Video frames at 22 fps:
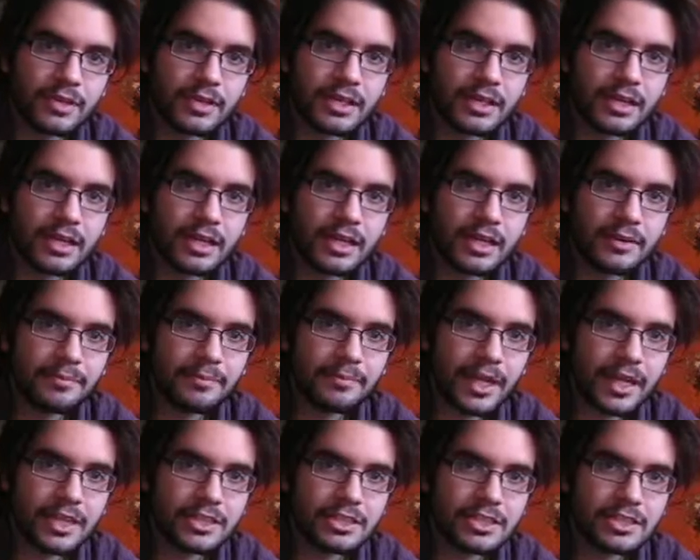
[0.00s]
I'm
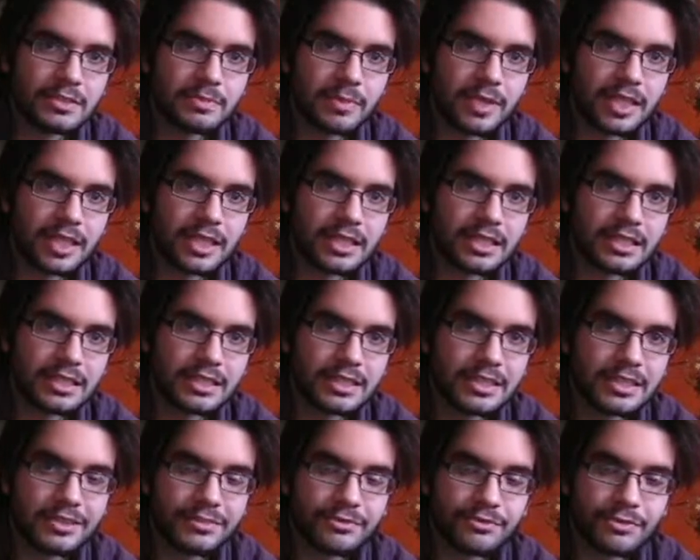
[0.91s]
not just making
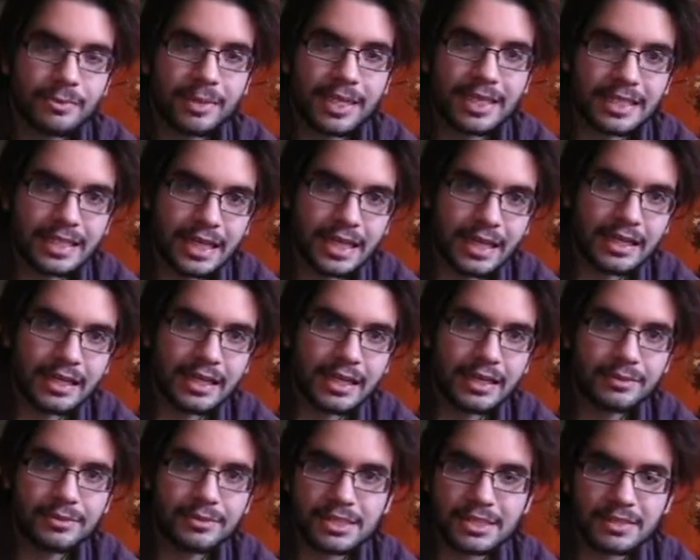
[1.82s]
dinner for my dad and
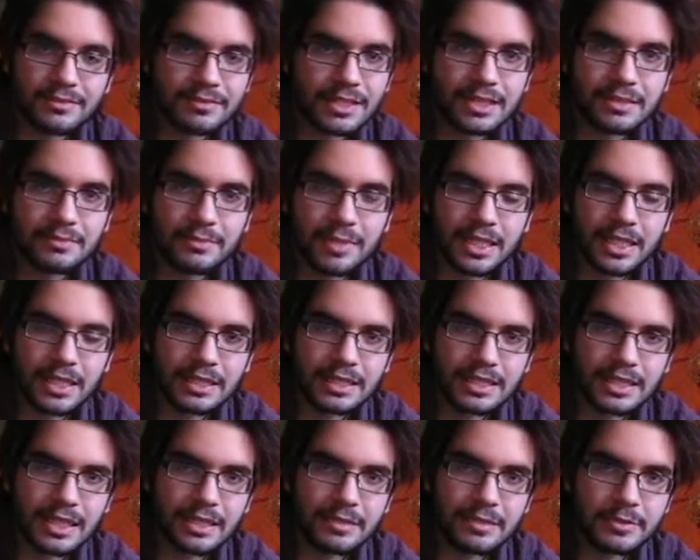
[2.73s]
I, which I've done many
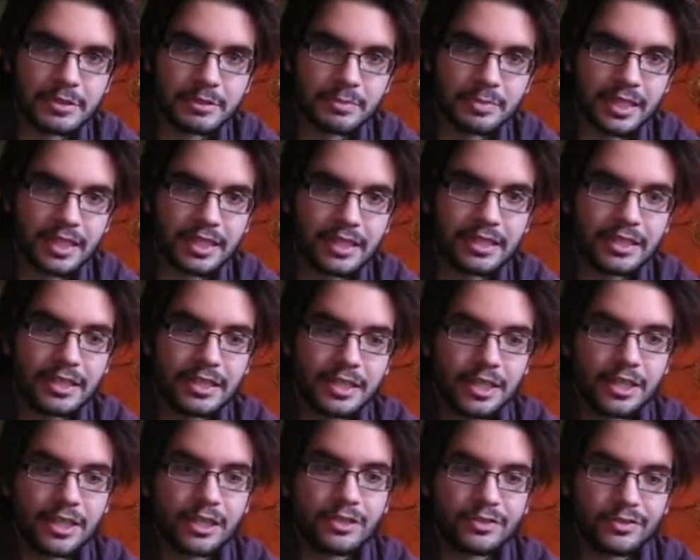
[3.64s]
times, but
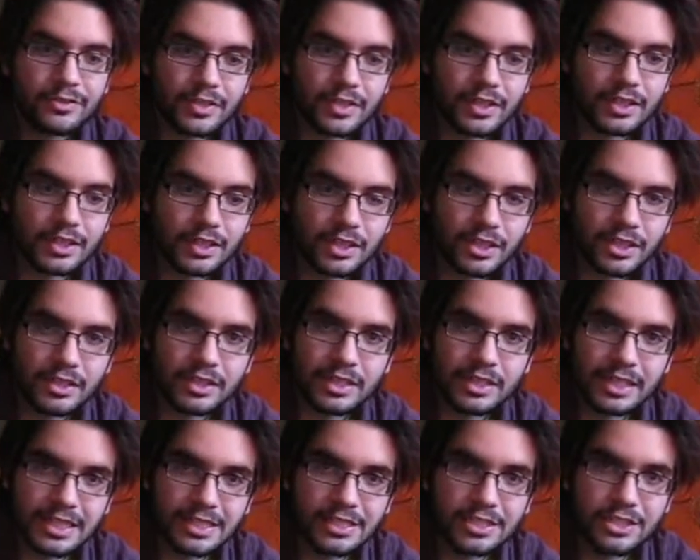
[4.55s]
for
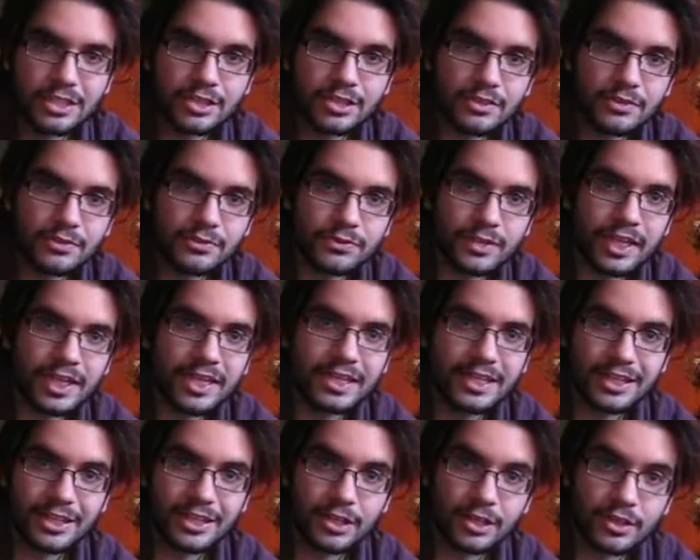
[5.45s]
his girlfriend
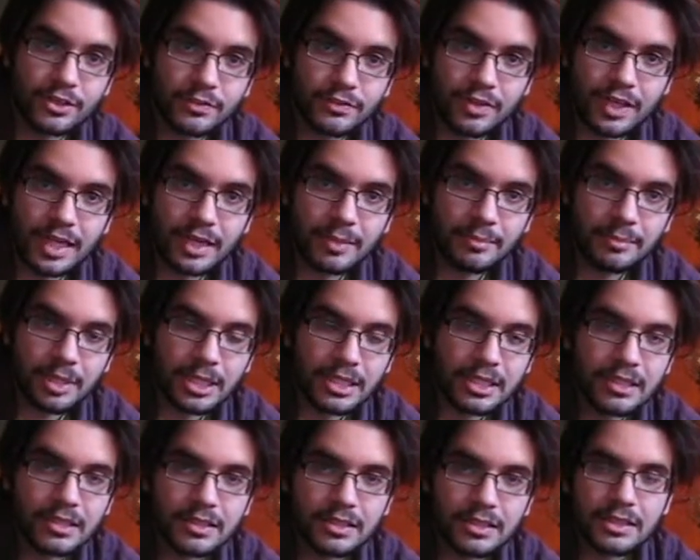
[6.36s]
and her
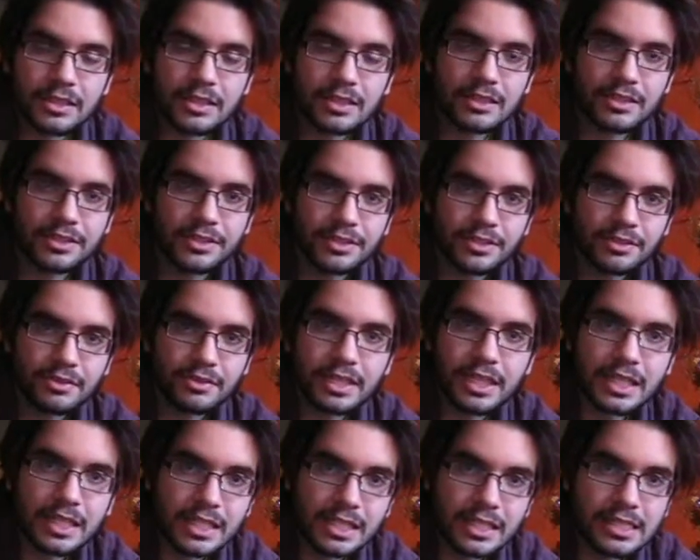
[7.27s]
family, her 3
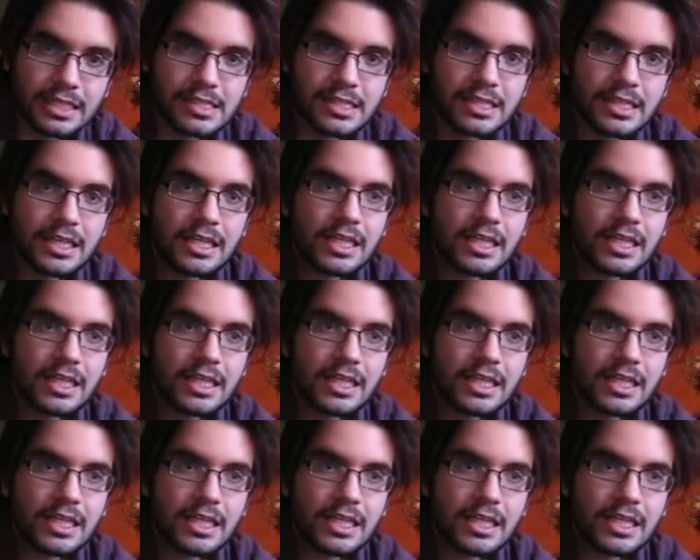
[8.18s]
kids.